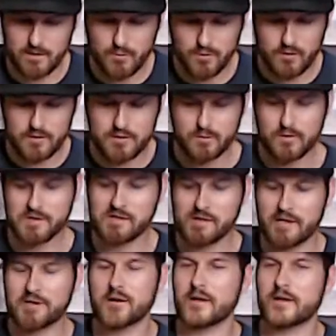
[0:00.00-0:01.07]
more towards
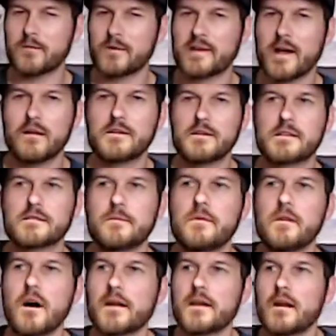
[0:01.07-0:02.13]
Glendronach than Macallan just because I'm
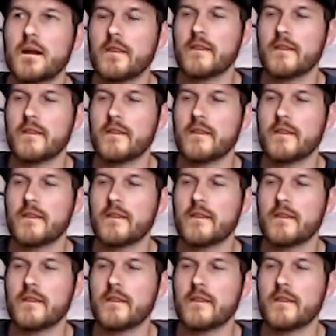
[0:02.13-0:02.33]
not getting